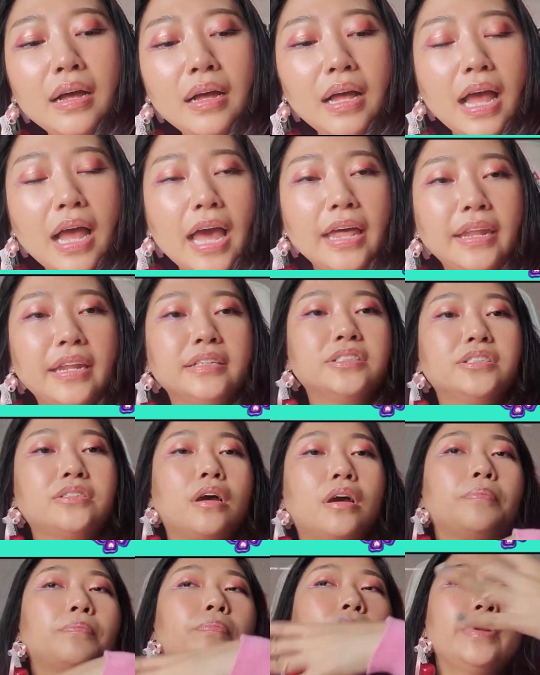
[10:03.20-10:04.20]
and then
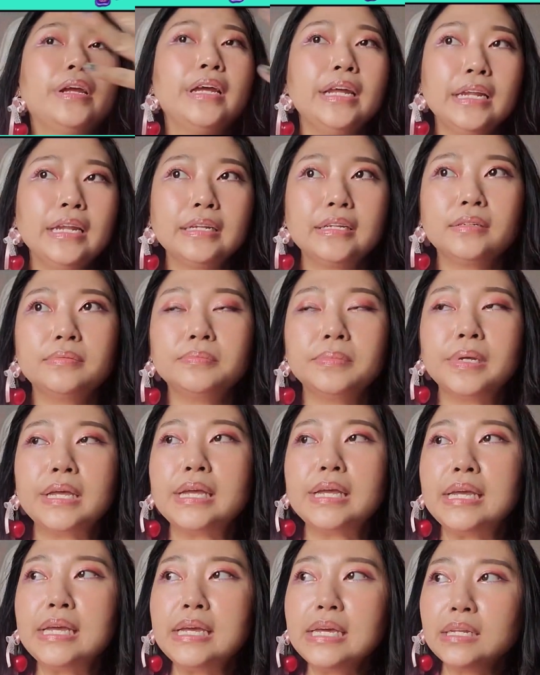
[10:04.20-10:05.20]
start breeding them
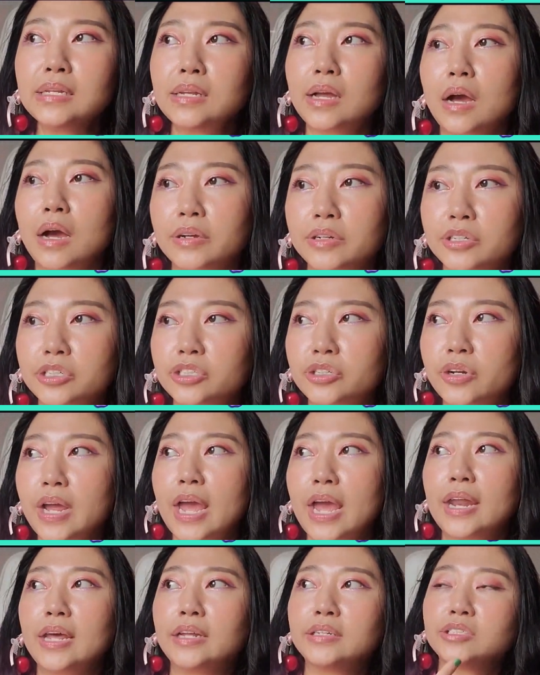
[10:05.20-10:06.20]
in country
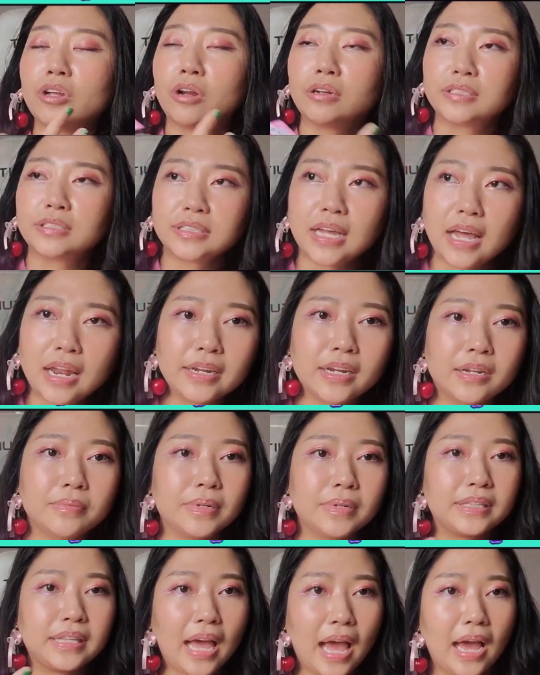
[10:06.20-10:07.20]
and then start selling them,
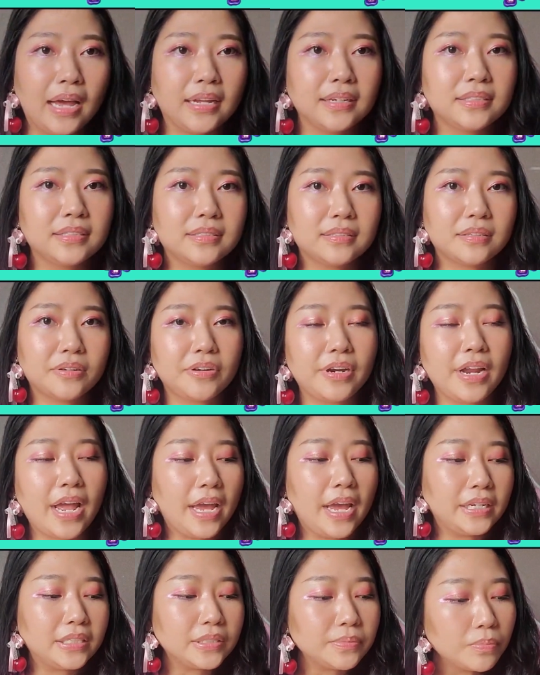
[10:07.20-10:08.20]
but that
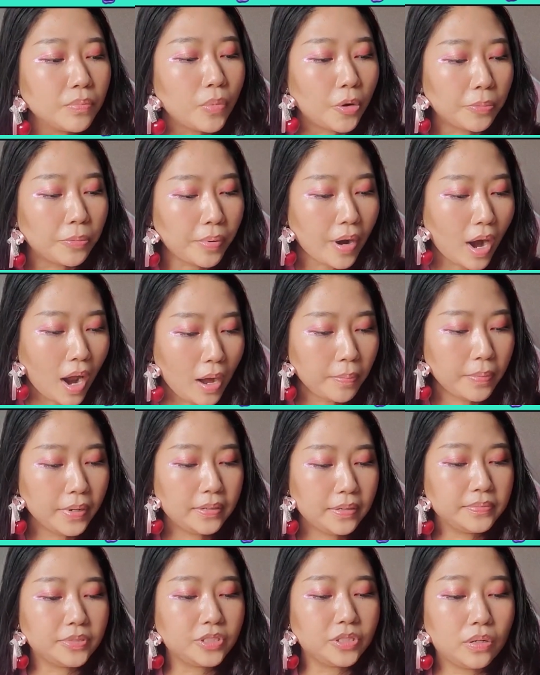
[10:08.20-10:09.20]
creates more
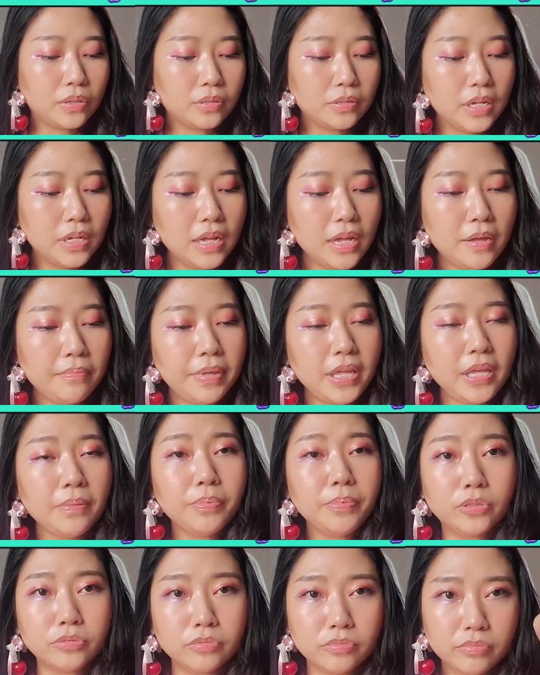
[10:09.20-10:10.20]
problems. So
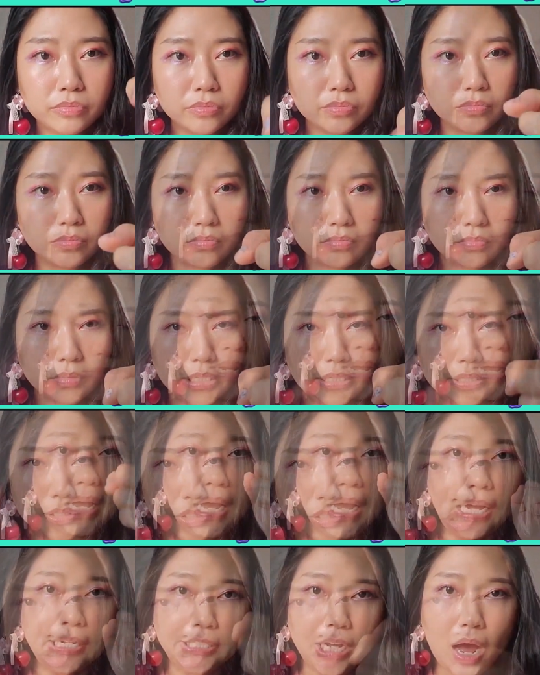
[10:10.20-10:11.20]
people,
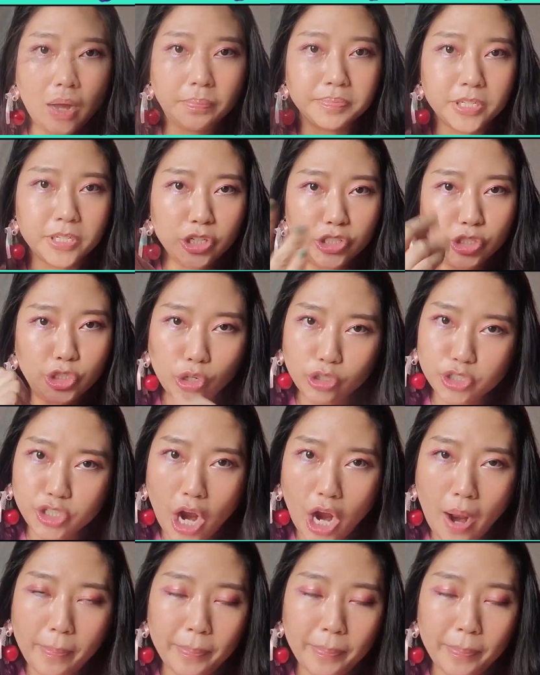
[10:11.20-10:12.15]
adopt, don't shop.